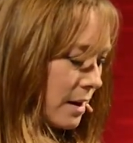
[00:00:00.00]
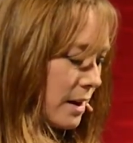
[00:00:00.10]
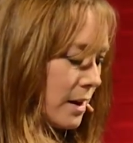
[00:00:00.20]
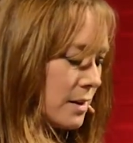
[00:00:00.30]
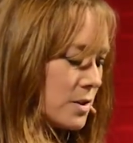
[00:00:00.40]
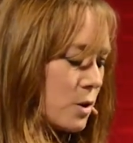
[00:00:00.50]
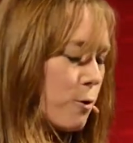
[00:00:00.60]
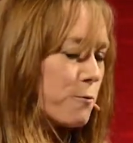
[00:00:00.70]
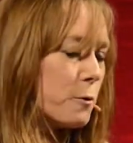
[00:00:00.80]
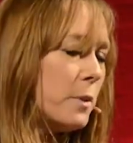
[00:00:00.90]
It's
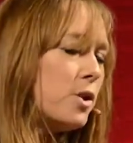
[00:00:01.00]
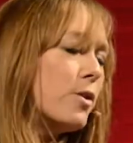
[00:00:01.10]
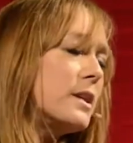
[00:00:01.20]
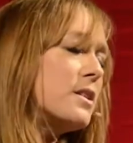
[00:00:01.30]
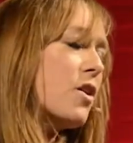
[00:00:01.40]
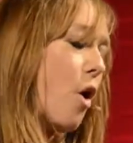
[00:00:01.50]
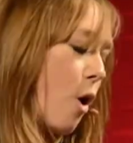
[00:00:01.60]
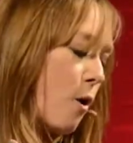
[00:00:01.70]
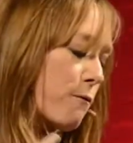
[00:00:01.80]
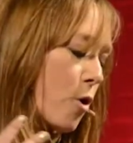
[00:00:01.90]
so familiar. It's a
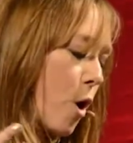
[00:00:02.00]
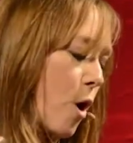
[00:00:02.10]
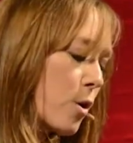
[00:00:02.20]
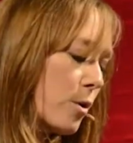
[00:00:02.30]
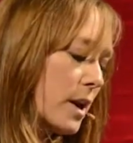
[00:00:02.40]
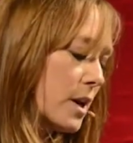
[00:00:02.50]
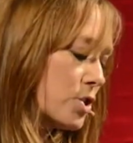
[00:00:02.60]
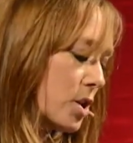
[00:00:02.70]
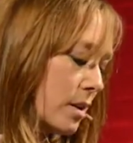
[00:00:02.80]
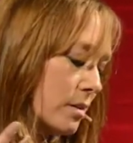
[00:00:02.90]
call for all
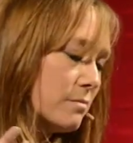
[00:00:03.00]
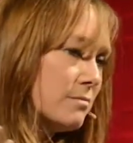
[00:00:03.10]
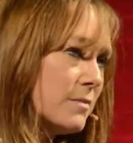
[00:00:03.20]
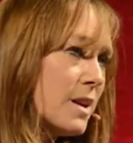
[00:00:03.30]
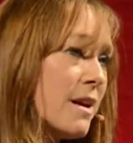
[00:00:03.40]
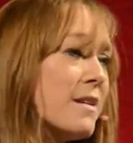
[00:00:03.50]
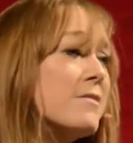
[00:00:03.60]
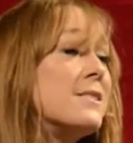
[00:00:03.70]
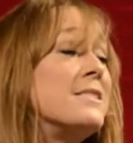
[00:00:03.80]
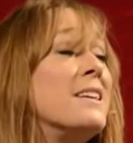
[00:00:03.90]
creation.
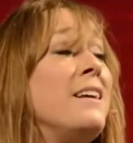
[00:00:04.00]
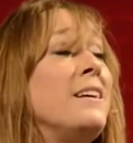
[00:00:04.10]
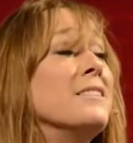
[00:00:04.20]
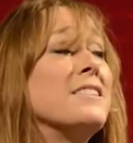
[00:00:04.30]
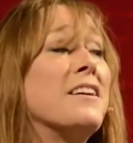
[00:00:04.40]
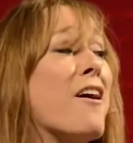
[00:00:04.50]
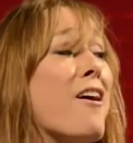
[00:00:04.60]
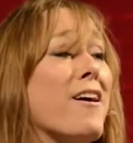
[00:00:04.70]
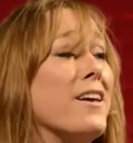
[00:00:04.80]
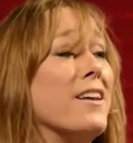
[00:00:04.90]
Sing to
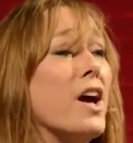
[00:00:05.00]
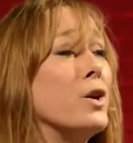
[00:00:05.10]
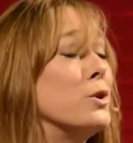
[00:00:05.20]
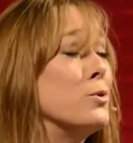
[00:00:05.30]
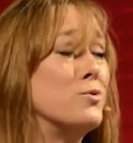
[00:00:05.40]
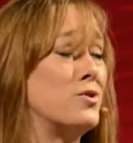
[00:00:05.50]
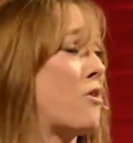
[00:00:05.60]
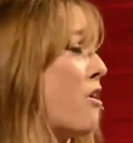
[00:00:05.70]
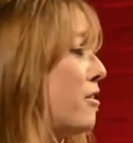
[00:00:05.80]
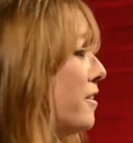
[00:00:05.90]
God a new song.